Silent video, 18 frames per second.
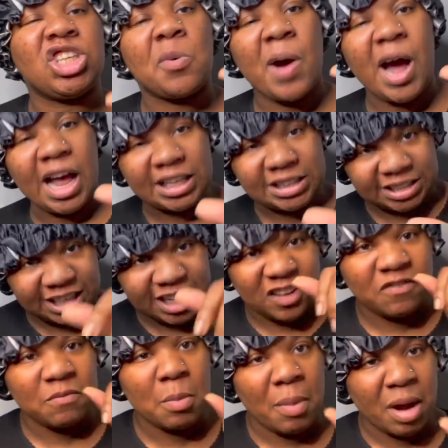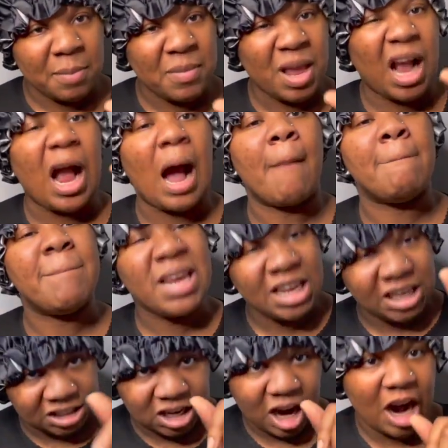want teeth money, me I got
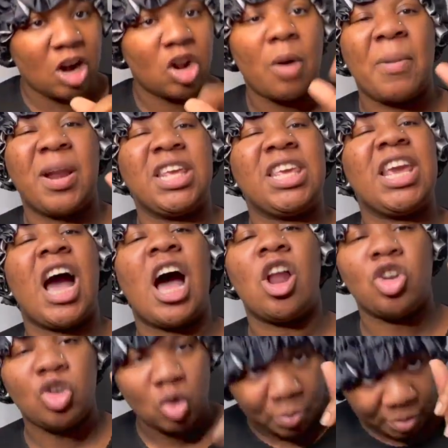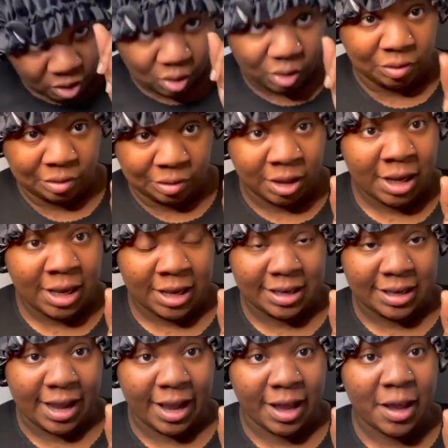beat her and nobody can do me nothing.
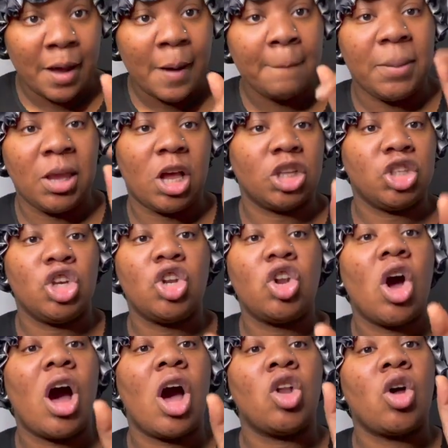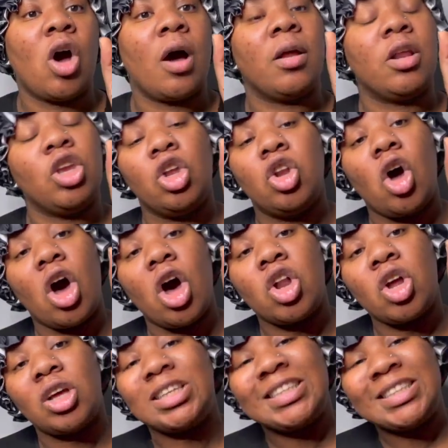Yeah? Because you lot are
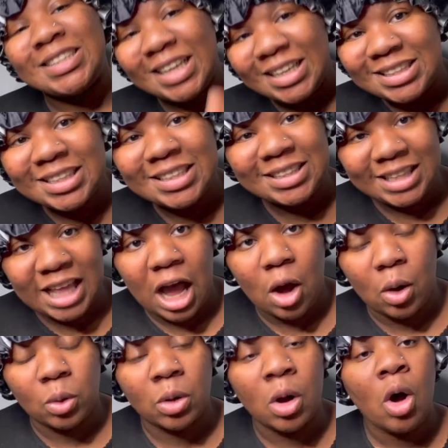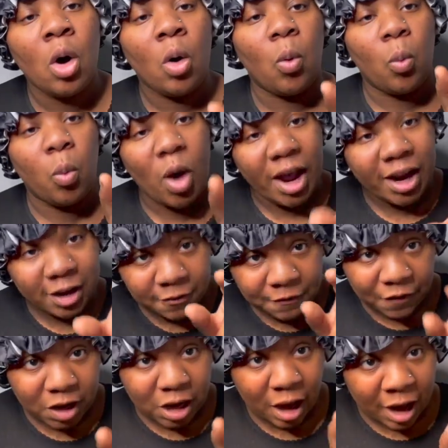not sitting down working
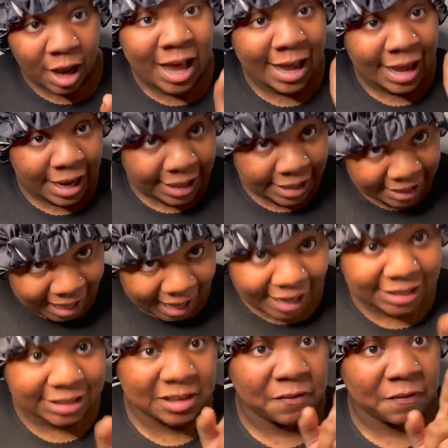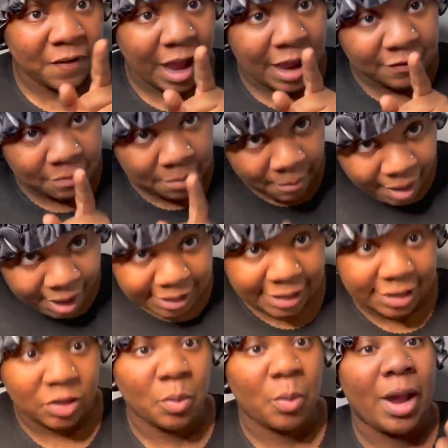for your 9 to 5
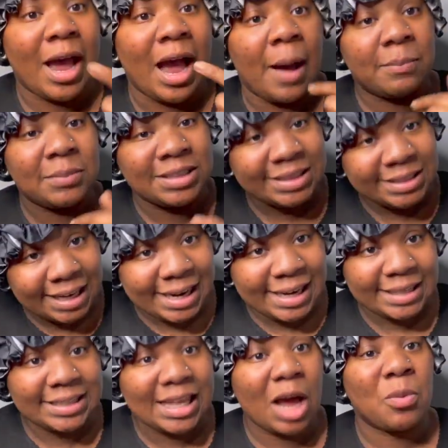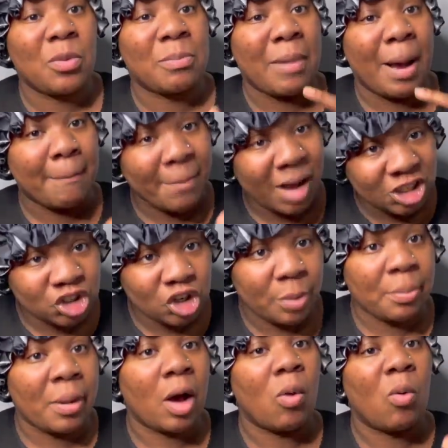money the way I'm sitting down with my mash
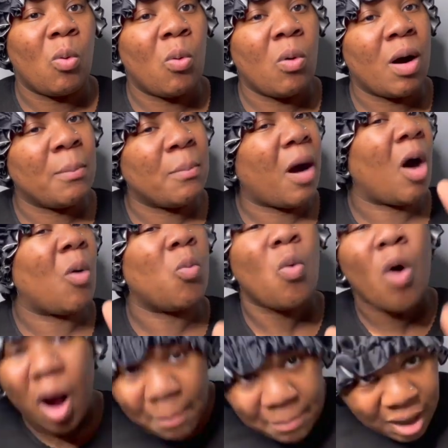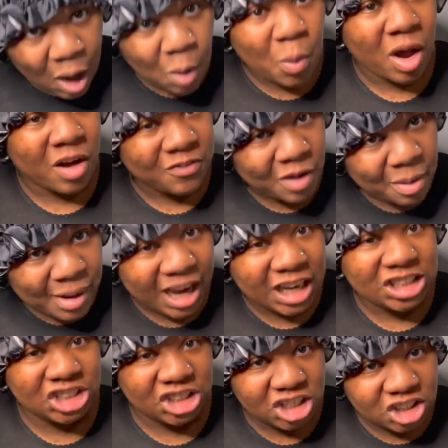up back. I work for
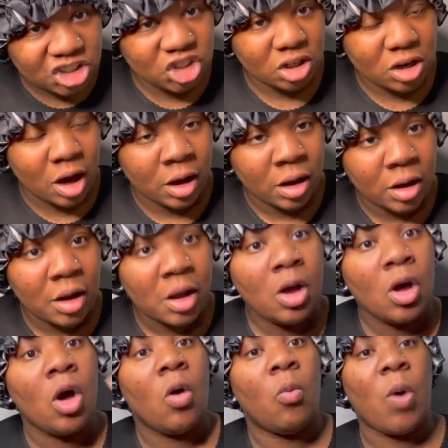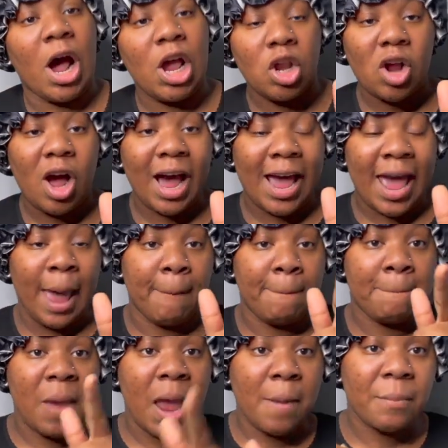my change, you know. Why you lot are
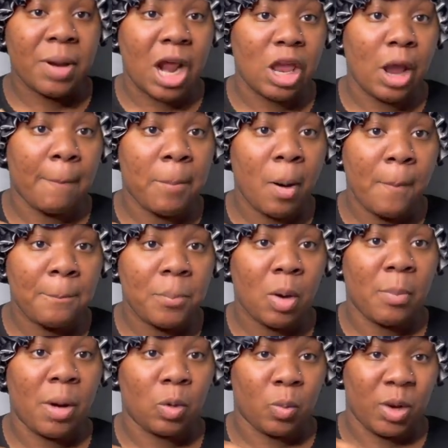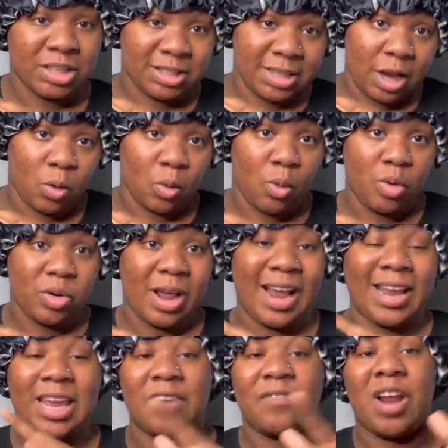here pimping at your pum pum on Western Corner
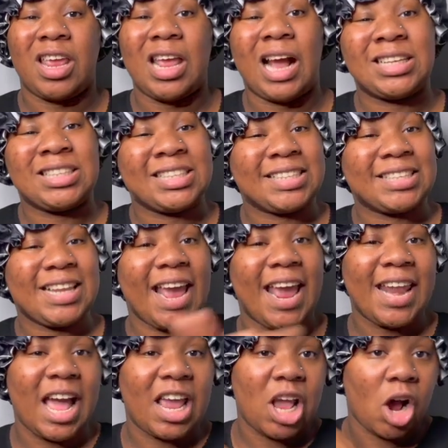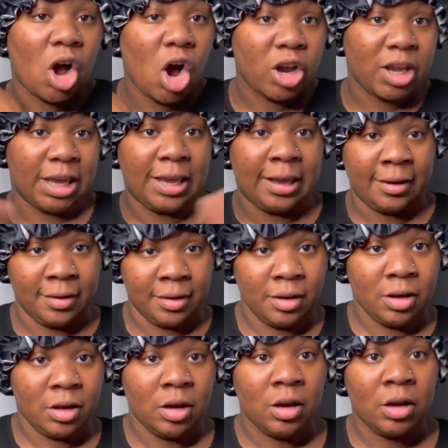and giving out your slaying out your cocky
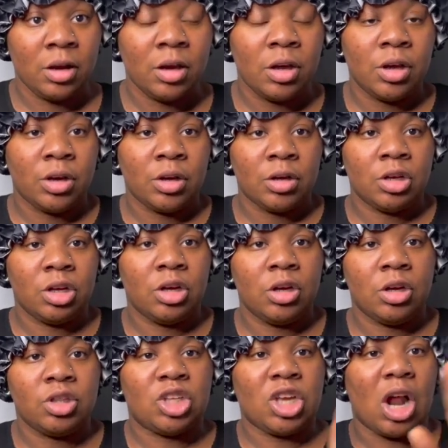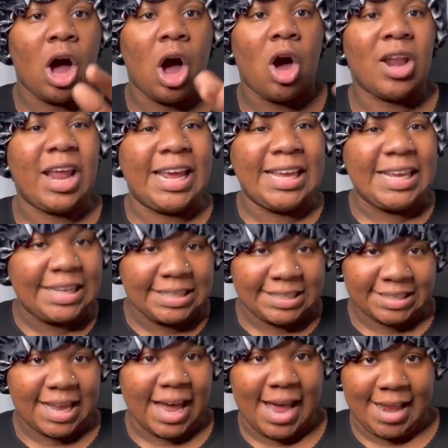to the whole of
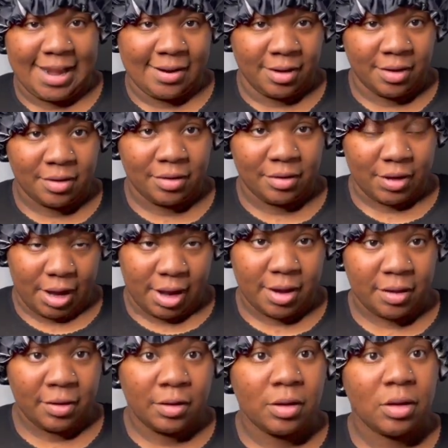East Side, yeah?